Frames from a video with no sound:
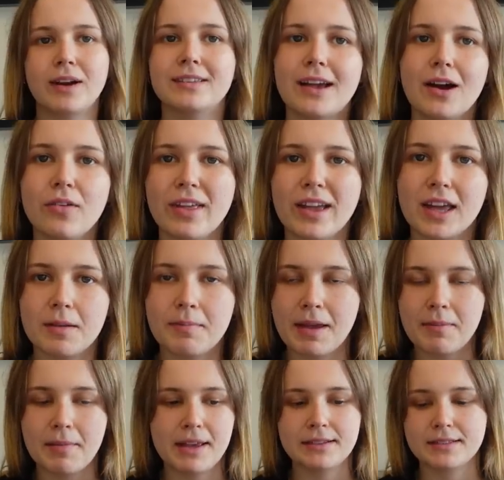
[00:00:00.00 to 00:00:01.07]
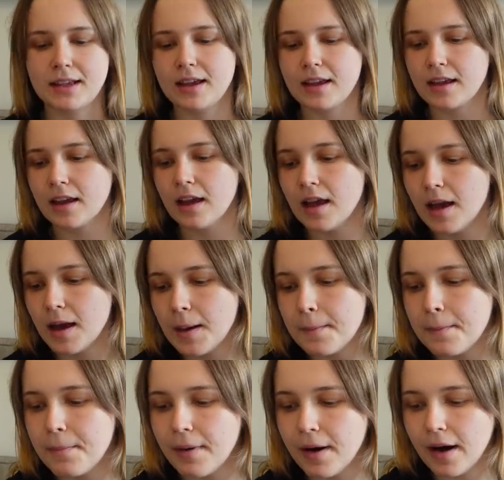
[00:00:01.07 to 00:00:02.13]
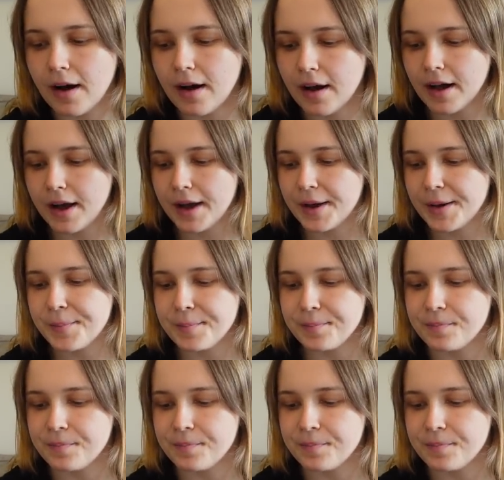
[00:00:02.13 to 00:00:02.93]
I doubt they're going to be amazing. But I